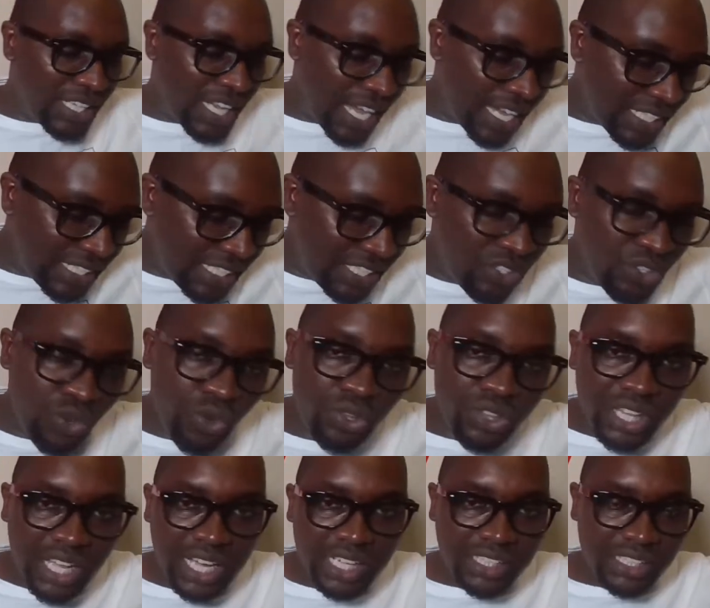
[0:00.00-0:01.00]
I didn't
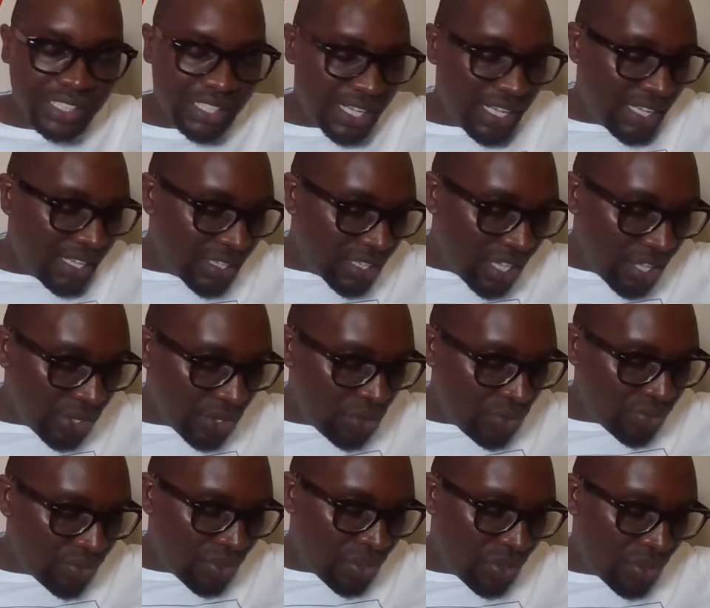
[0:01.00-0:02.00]
know that.
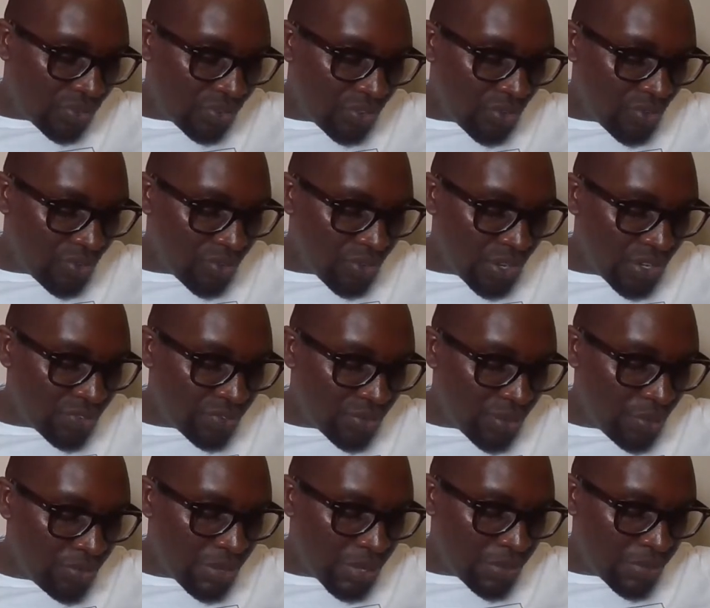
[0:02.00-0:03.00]
Thank you for
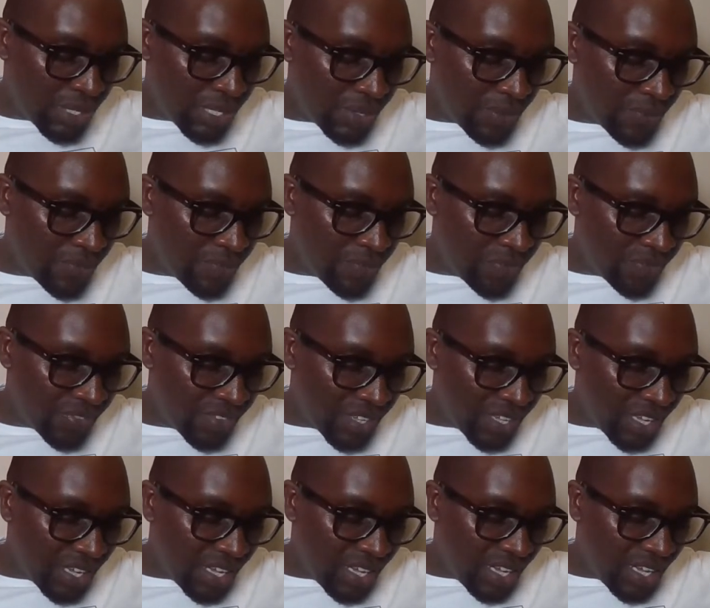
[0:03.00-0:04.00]
informing me.
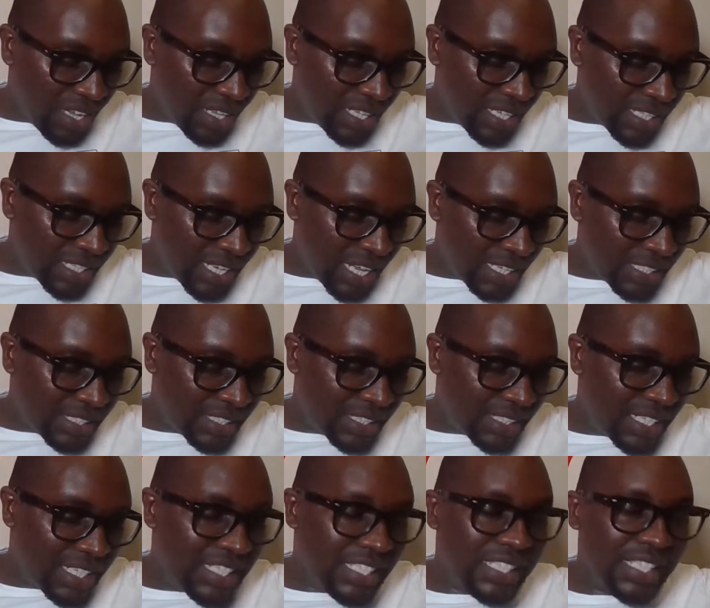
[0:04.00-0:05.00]
The
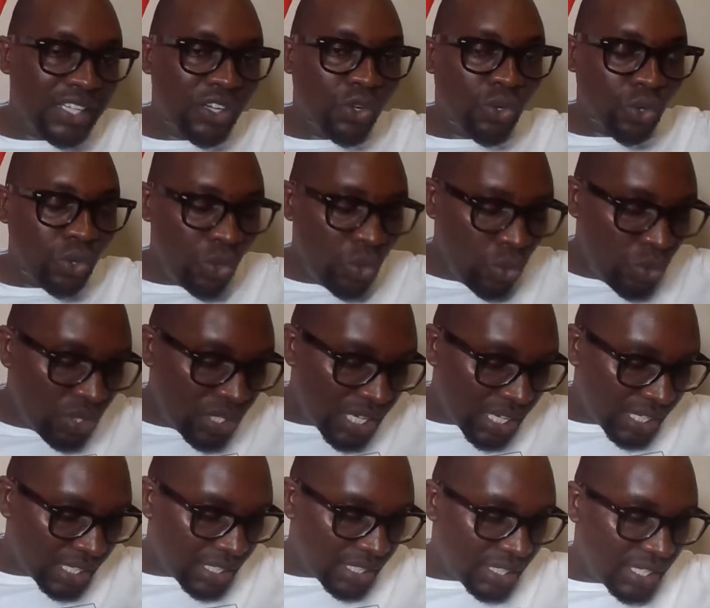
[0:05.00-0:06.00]
tax is
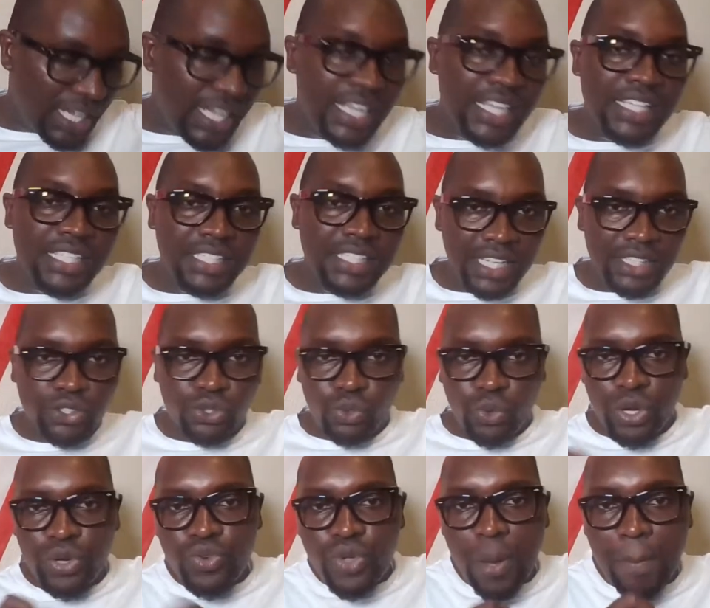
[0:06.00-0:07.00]
included.
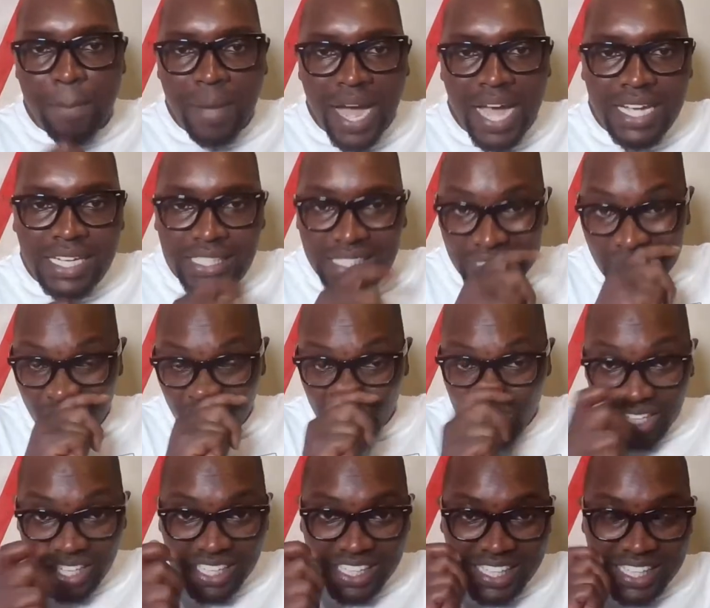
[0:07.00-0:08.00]
Yes, when you're buying
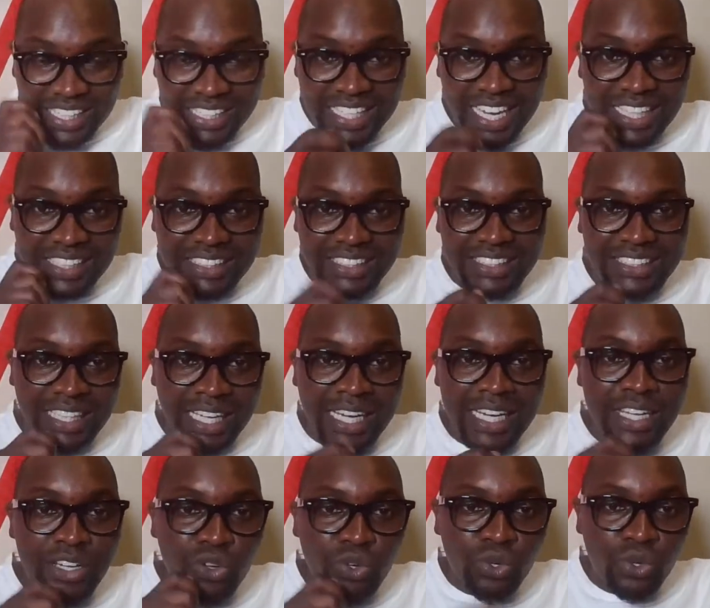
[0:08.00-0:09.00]
something, the taxes
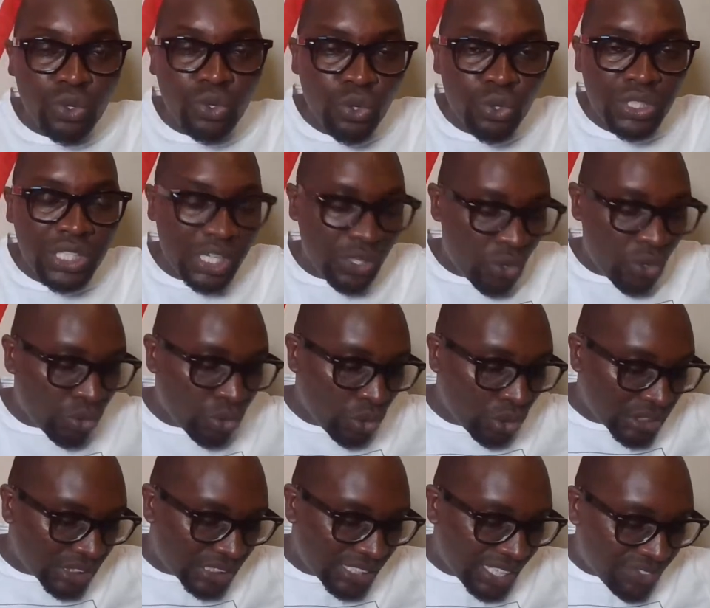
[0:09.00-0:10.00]
are included
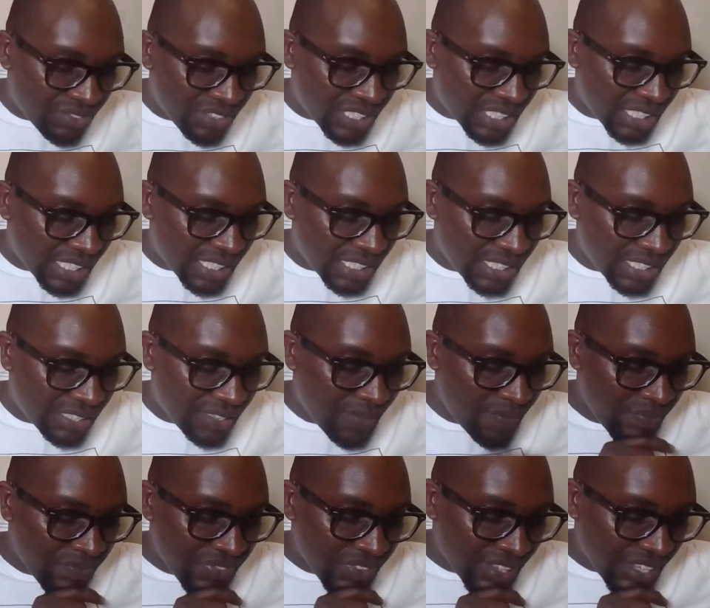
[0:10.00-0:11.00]
on those
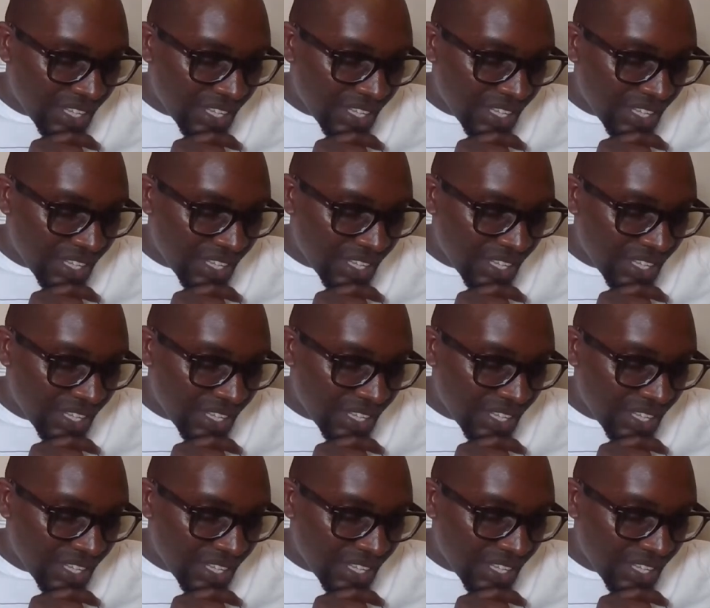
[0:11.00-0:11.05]
services,